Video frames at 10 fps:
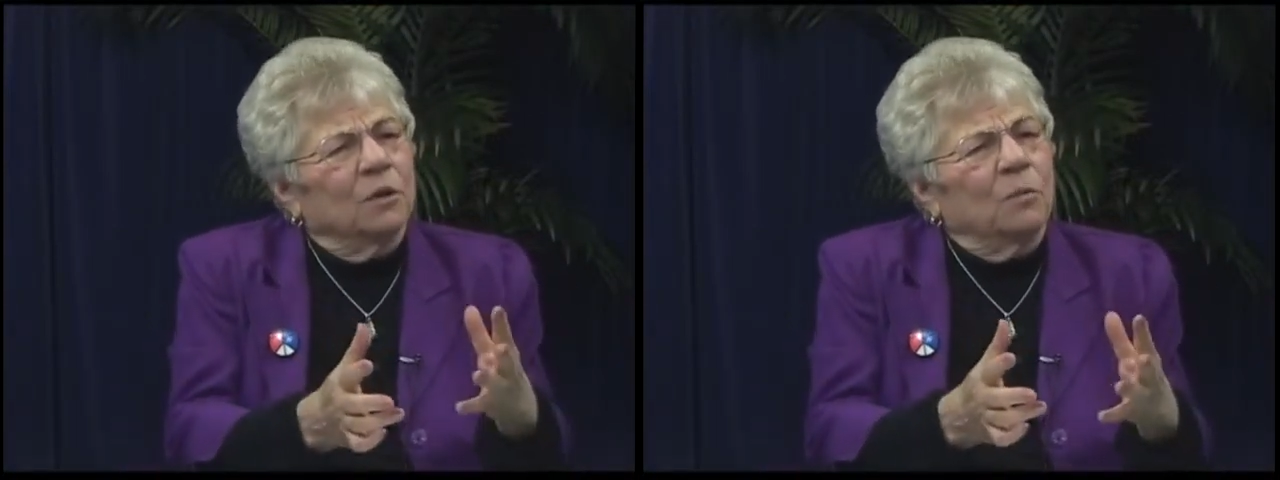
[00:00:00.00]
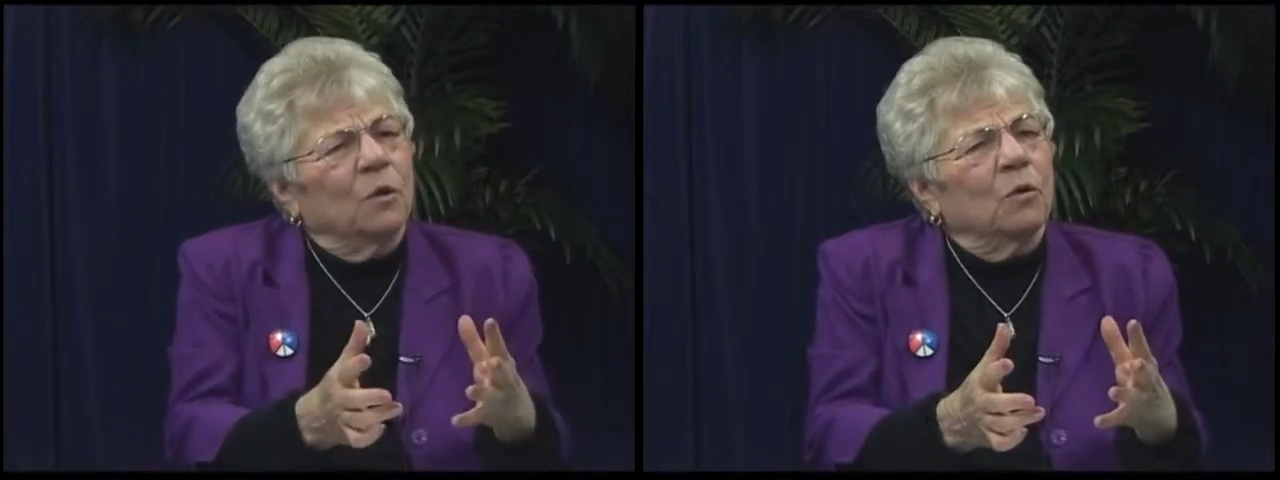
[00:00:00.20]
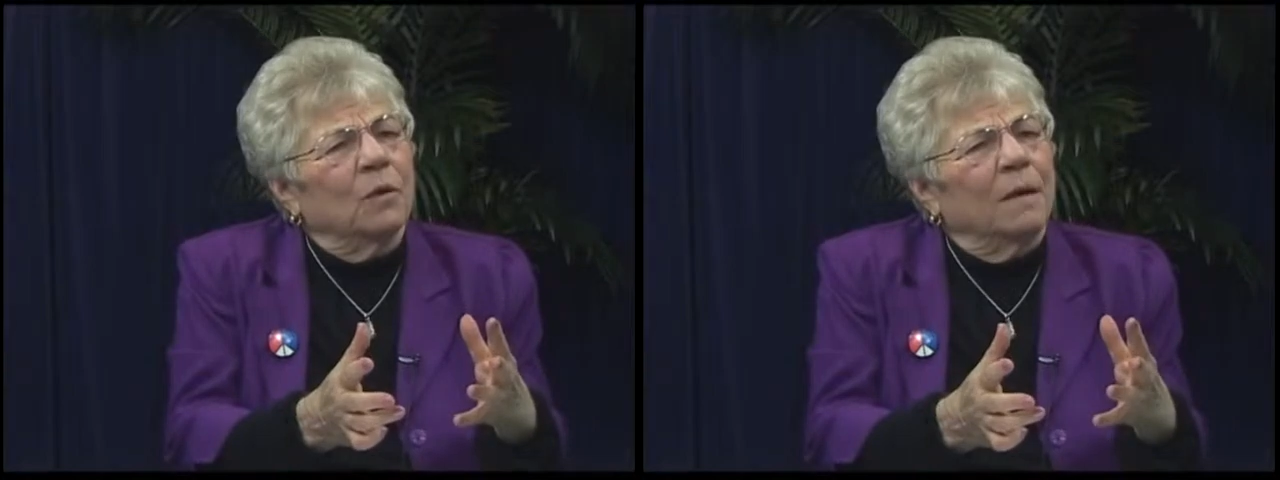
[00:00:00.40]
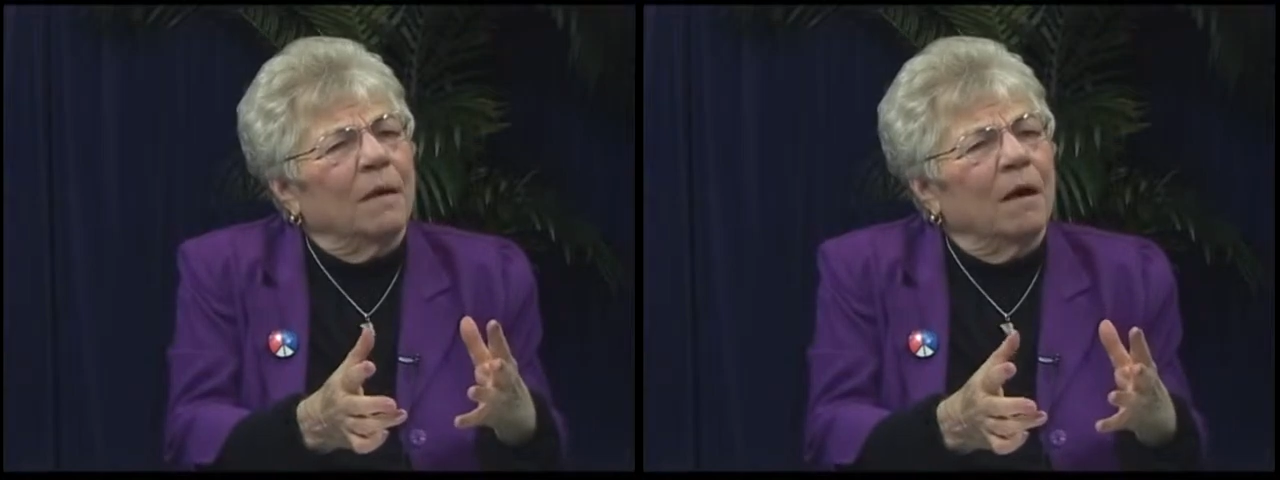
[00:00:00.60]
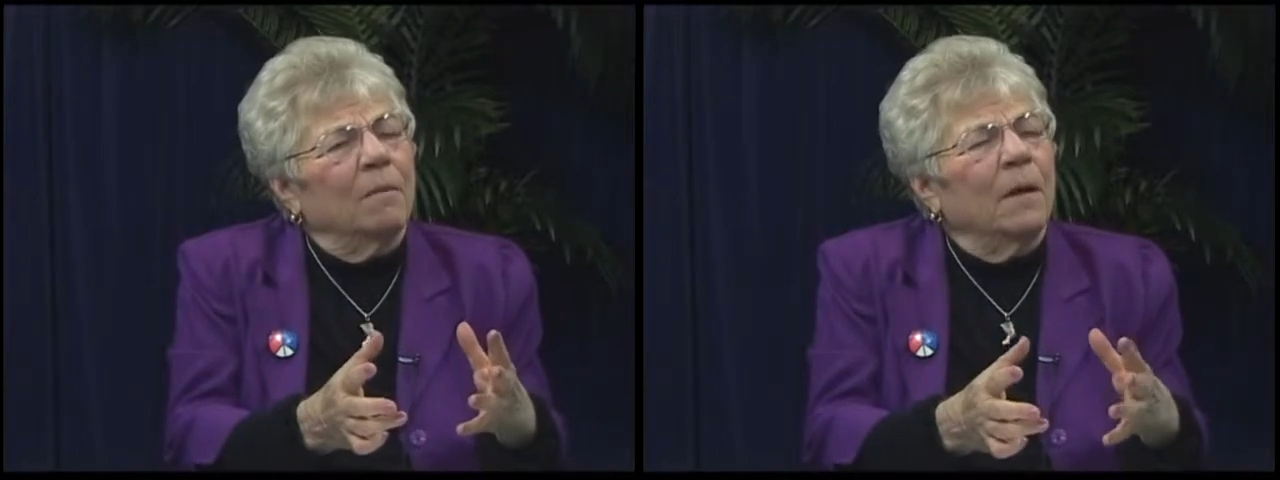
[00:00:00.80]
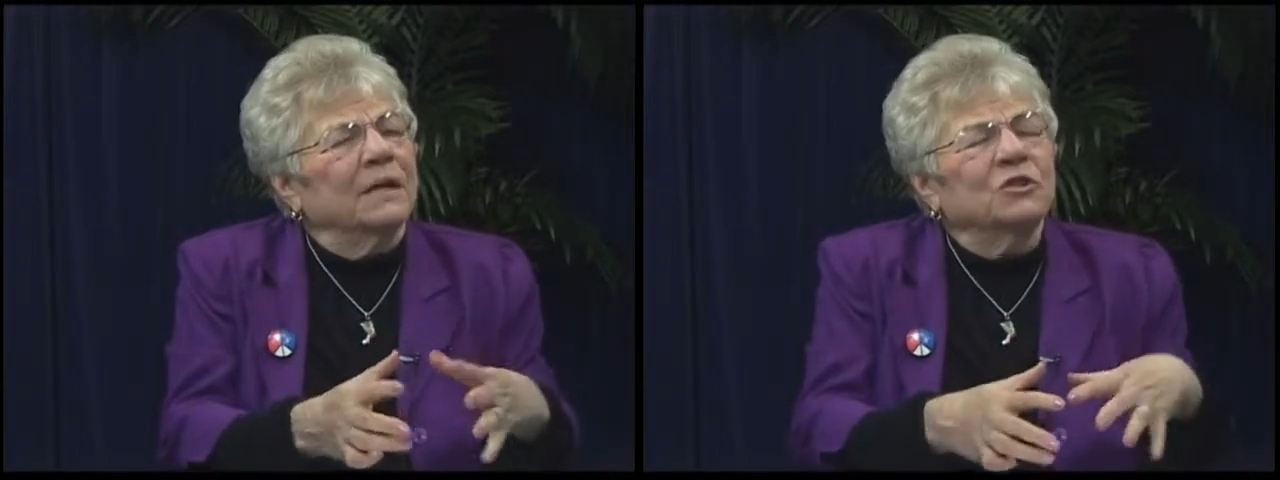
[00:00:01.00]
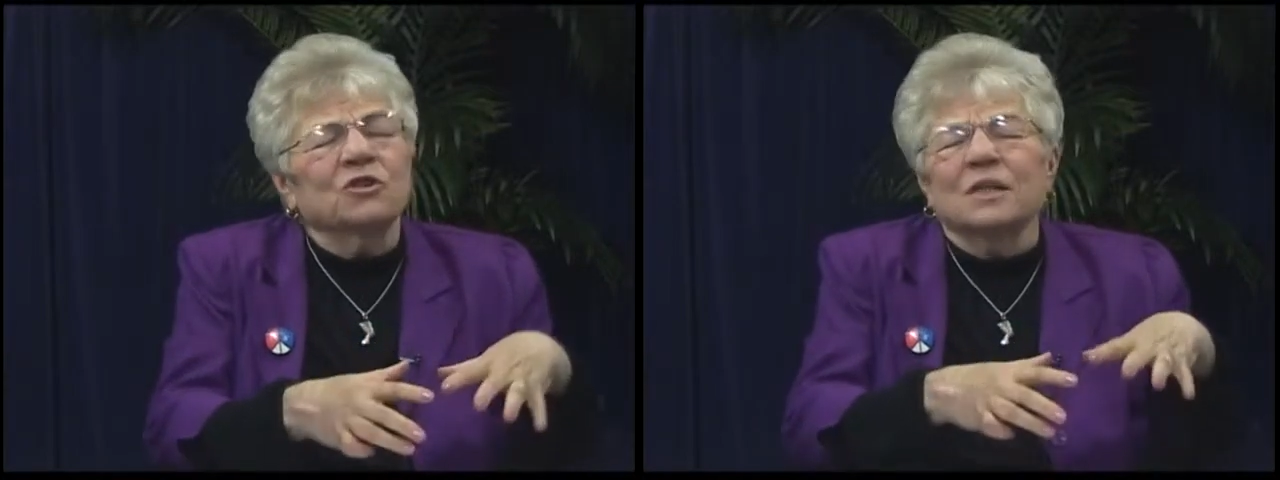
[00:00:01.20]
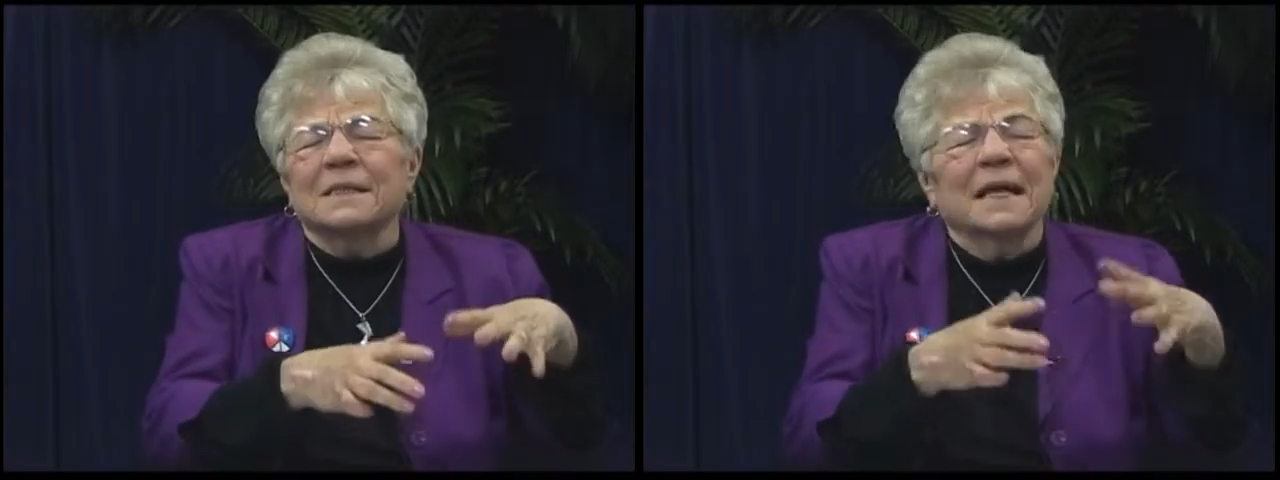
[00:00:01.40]
the program out by
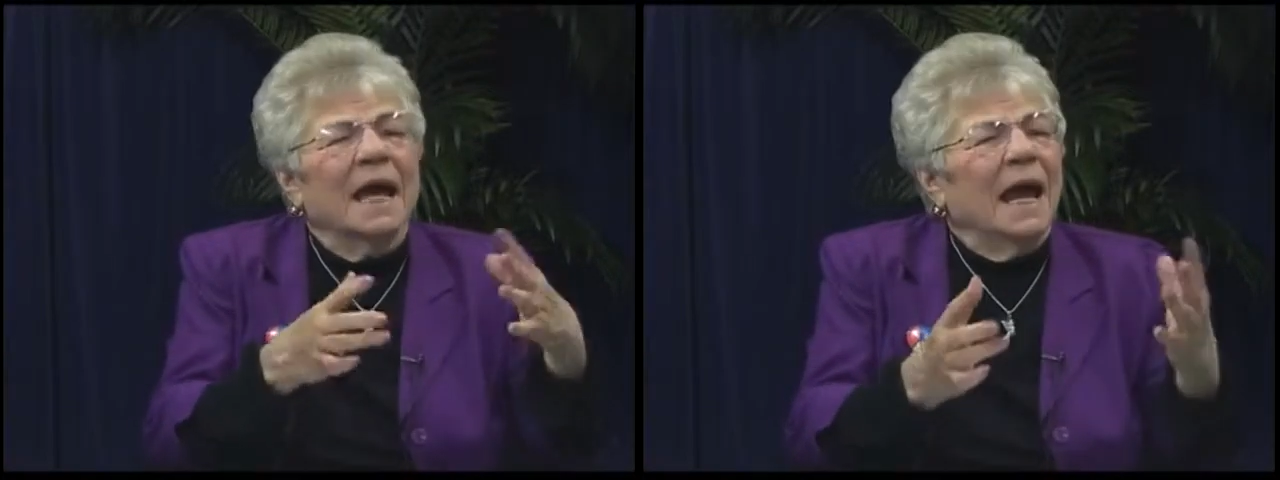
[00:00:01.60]
just